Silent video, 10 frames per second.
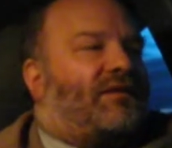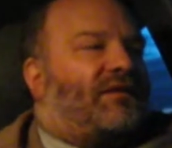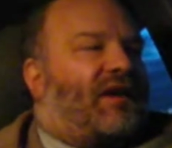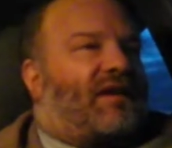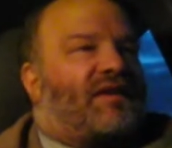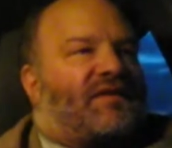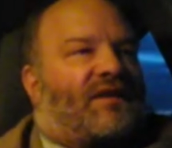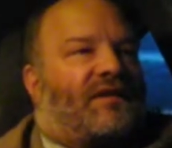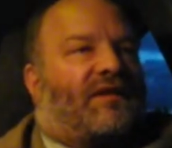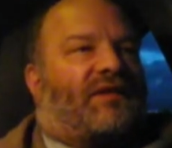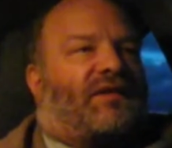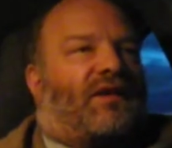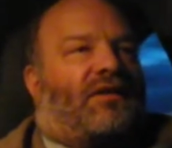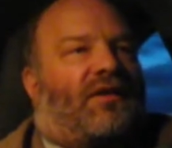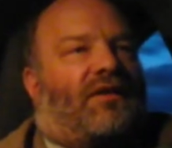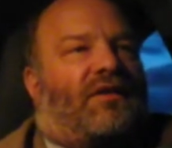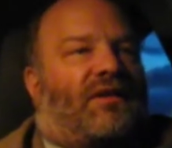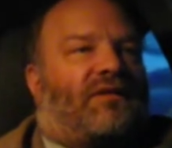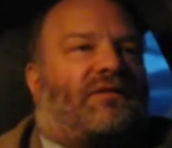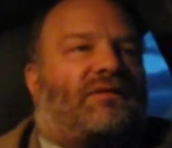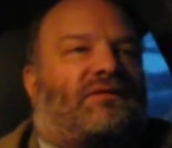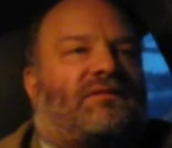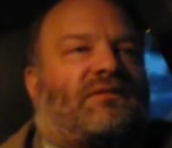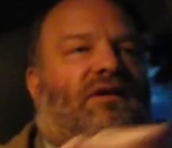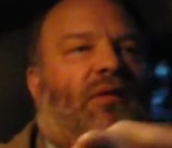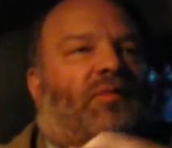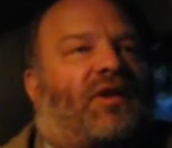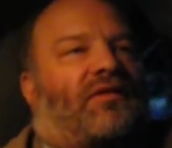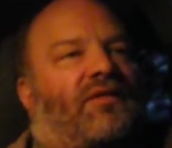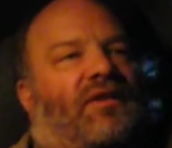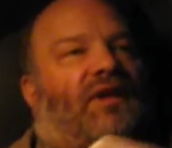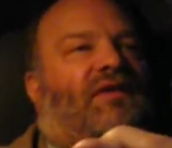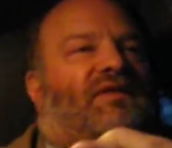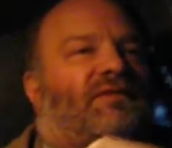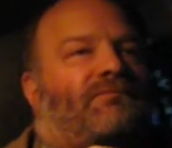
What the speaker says: taking Cindy to dinner and a couple other things.